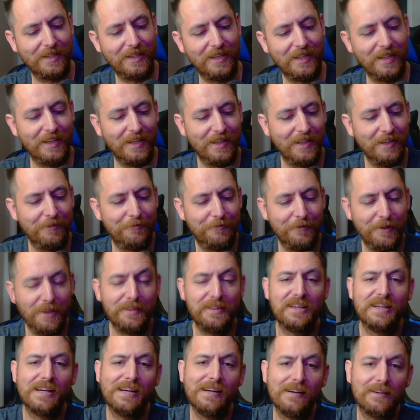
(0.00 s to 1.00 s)
If
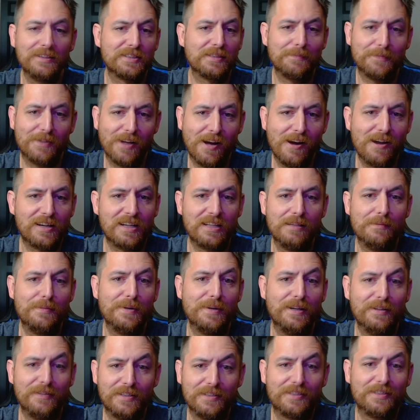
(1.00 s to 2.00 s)
nothing else, I'm talking
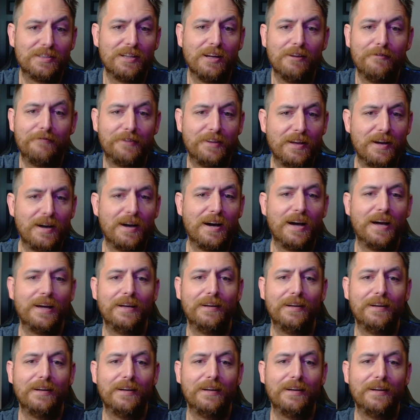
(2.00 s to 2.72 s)
about the stuff that I